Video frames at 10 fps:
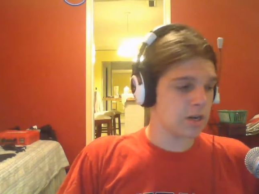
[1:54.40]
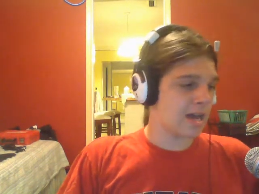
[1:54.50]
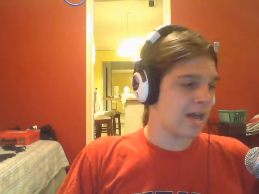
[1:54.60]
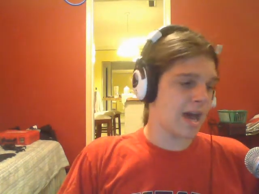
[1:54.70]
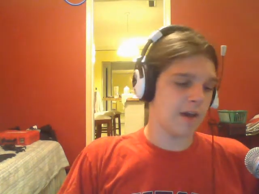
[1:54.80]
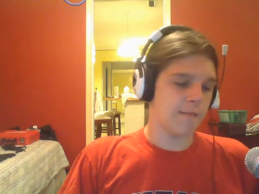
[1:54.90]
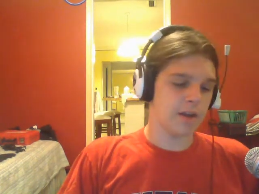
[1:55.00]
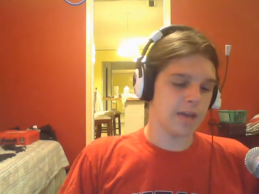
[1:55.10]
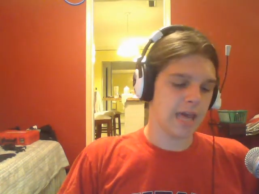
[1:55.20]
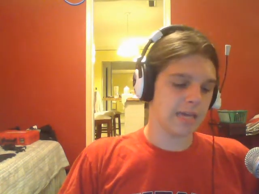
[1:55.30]
I have
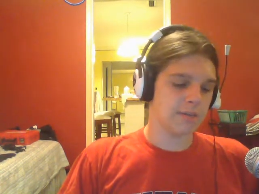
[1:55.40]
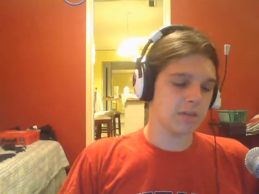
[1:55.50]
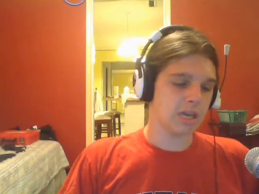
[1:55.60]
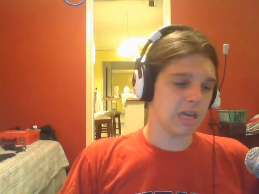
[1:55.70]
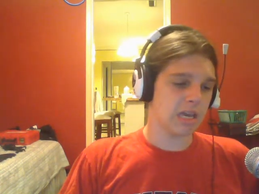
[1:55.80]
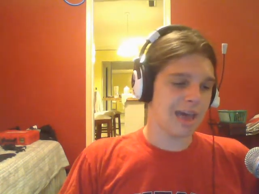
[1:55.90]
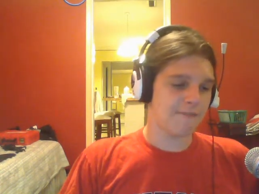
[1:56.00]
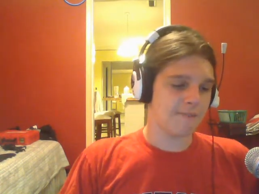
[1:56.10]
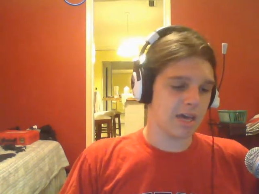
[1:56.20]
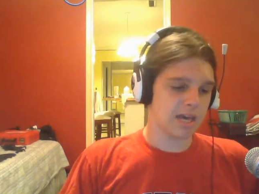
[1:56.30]
an AMD
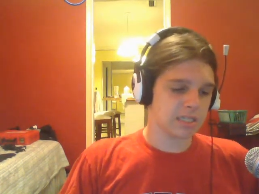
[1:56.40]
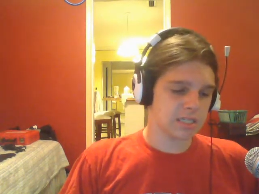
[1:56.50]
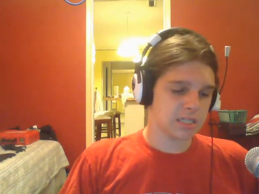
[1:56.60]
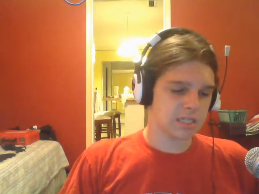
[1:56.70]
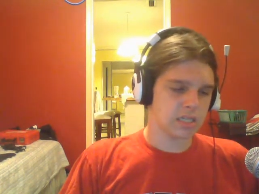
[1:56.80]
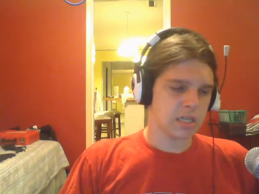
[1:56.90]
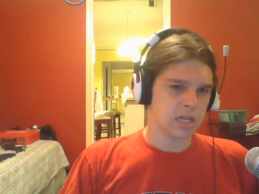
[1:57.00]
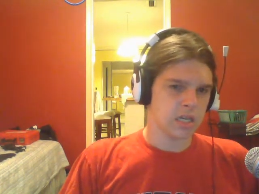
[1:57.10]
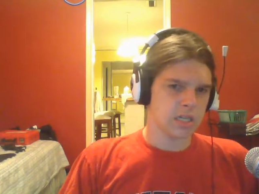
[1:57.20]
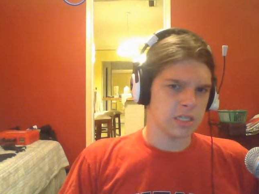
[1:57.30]
FX
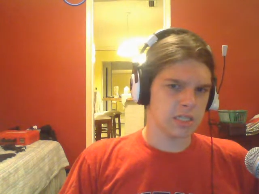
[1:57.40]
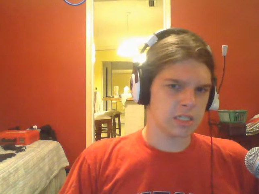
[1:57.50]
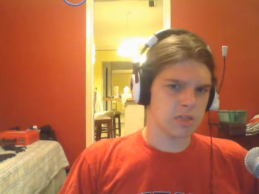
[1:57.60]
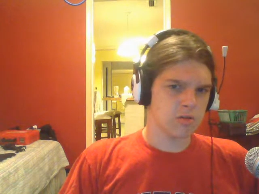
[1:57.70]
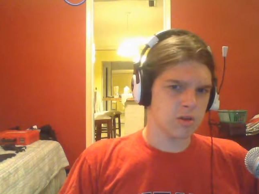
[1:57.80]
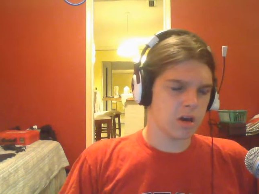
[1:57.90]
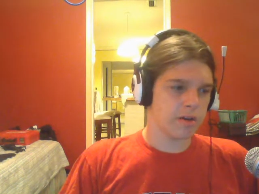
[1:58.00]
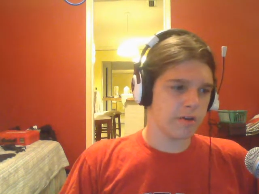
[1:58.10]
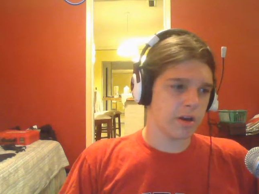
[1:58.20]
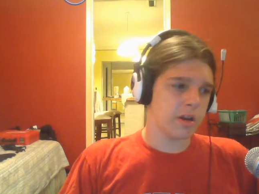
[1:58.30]

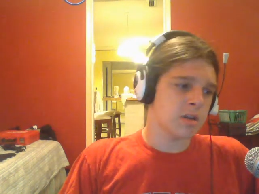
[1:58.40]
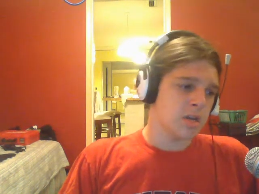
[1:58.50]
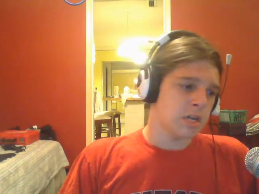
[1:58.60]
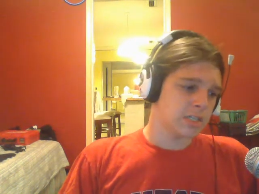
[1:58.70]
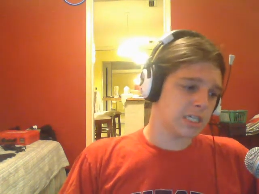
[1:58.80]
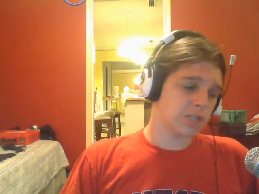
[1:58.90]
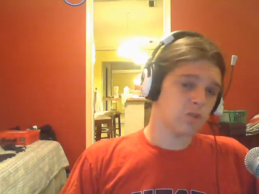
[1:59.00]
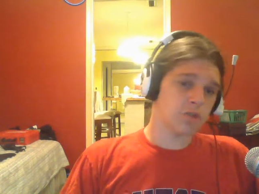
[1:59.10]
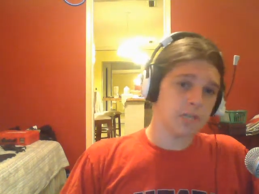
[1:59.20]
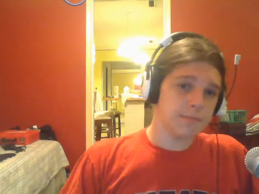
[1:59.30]
6300
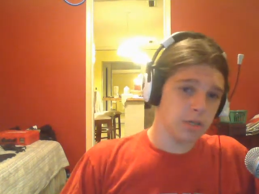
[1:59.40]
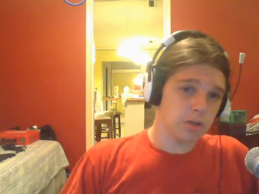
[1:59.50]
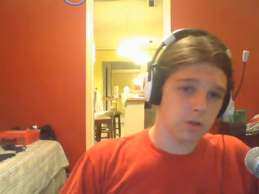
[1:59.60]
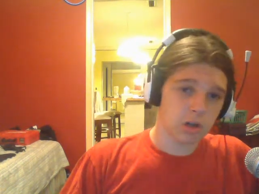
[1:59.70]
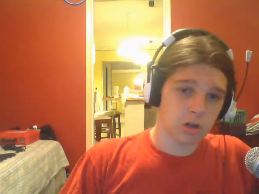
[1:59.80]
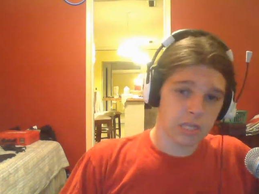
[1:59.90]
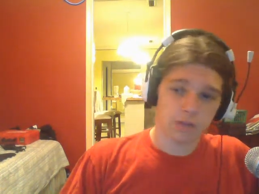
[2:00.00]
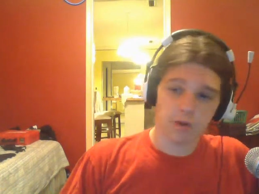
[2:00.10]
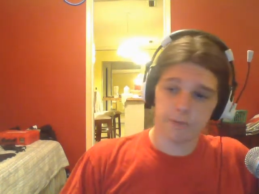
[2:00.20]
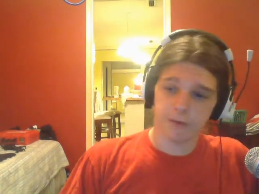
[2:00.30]
6-core CPU clocked at
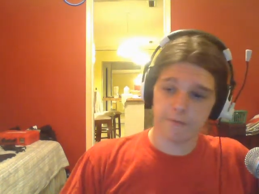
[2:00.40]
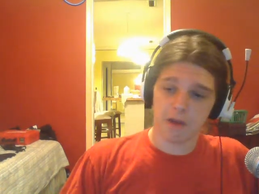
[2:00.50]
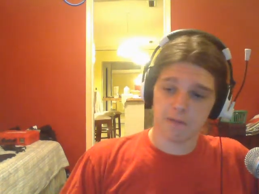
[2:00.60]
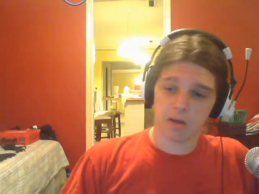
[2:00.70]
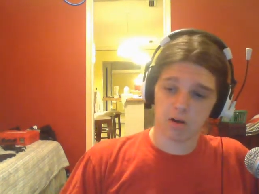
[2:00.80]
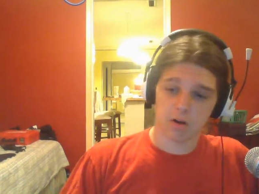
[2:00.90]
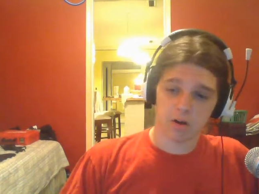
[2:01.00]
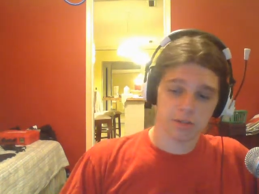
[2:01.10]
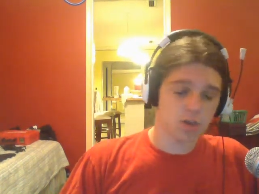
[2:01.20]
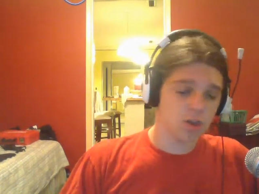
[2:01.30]
3.5
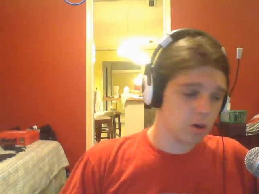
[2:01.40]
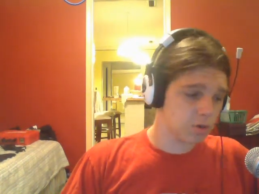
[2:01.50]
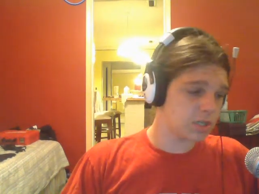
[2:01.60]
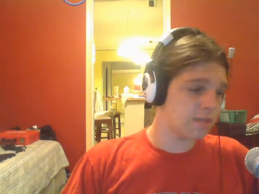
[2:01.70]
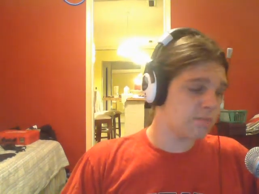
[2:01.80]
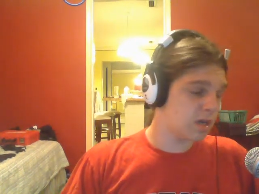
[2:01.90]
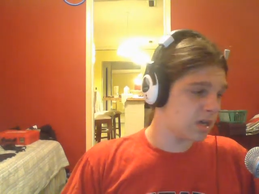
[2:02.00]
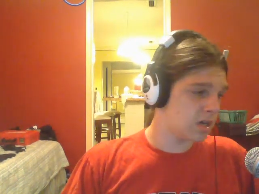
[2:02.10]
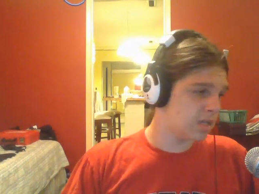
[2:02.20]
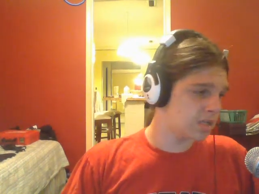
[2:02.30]
gigahertz. I chose it
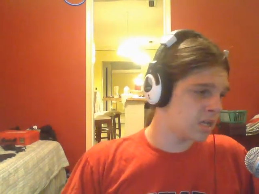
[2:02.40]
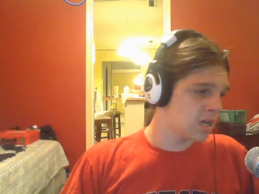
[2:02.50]
because